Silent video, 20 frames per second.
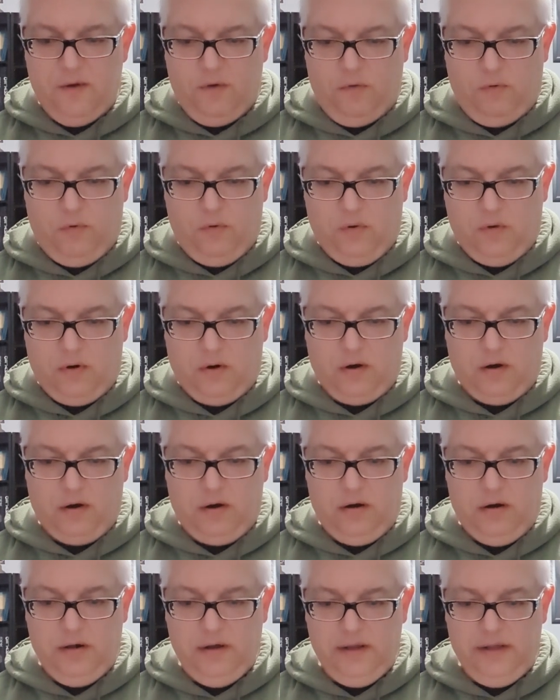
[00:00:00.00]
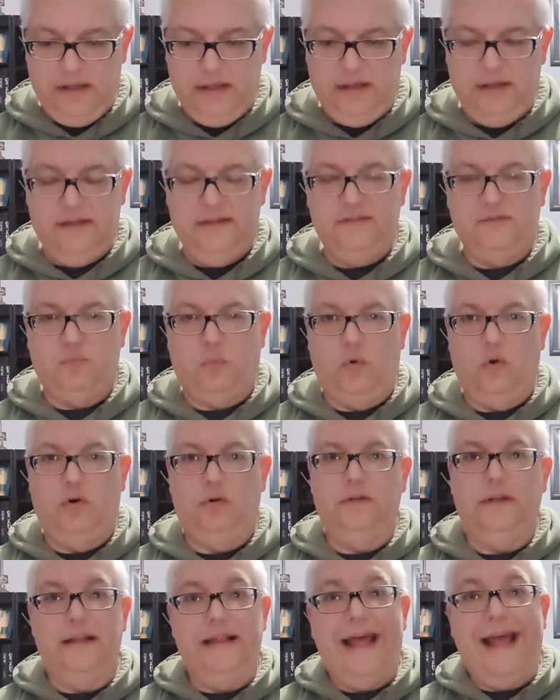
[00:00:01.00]
or his
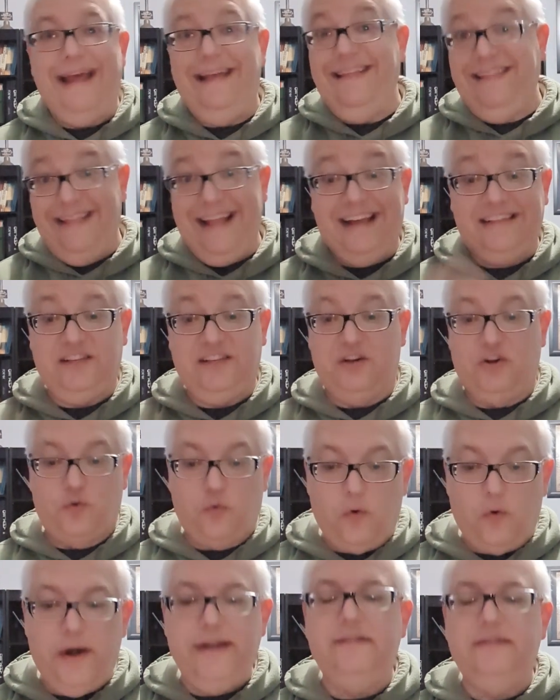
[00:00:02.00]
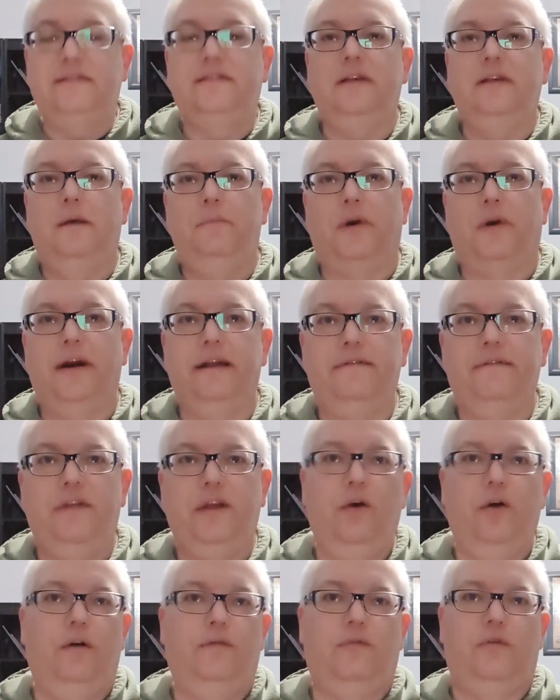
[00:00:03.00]
world." And that's a great summary of
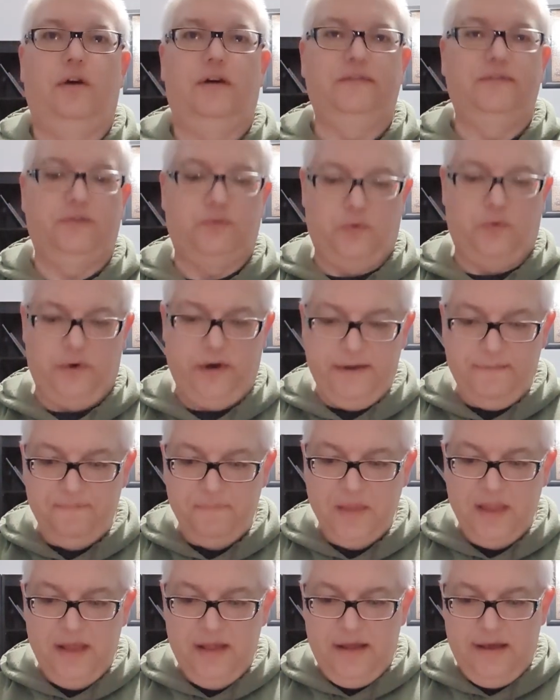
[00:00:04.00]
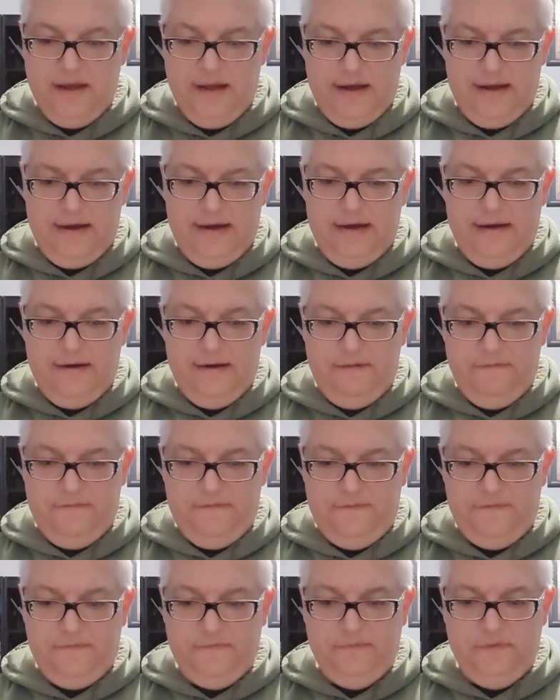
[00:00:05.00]
the overall story
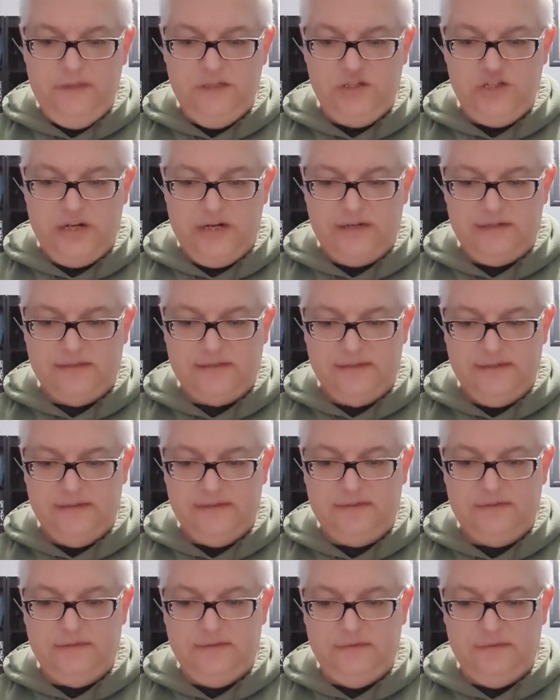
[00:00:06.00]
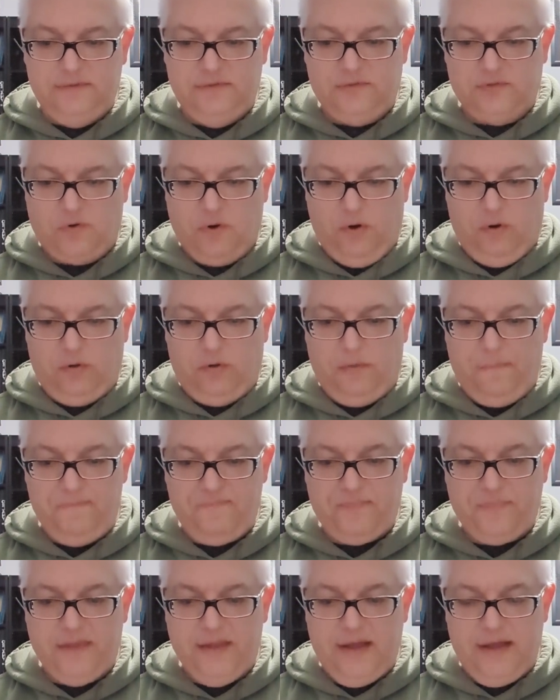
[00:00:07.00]
of the Genesis scroll.
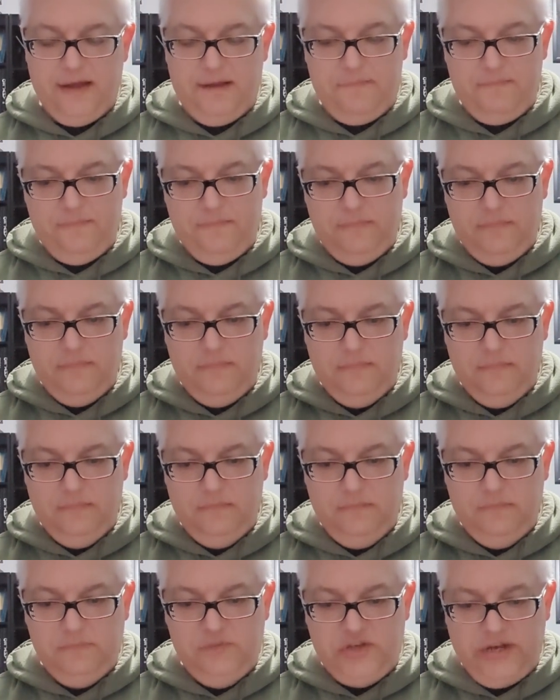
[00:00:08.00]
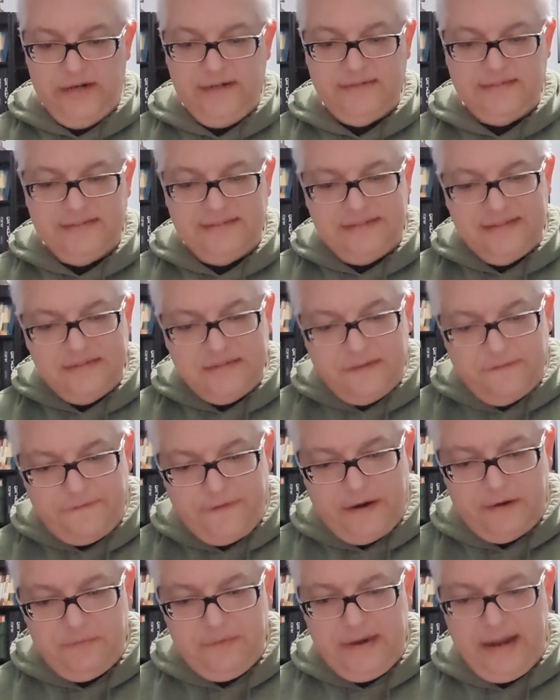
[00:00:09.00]
Genesis is the
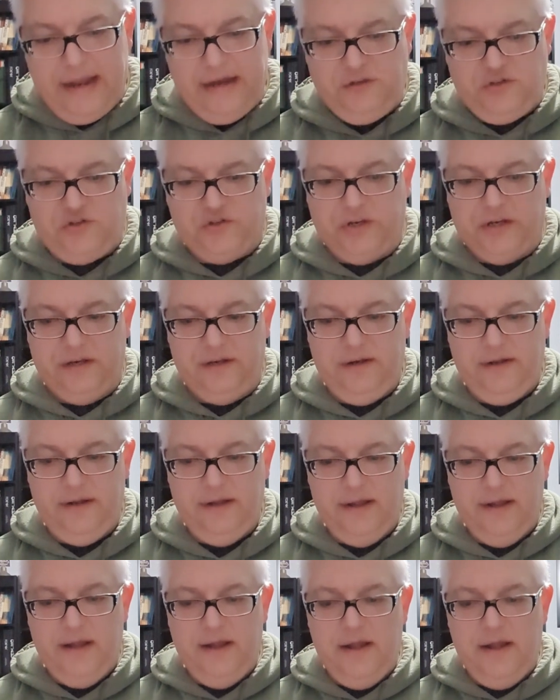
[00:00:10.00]
foundation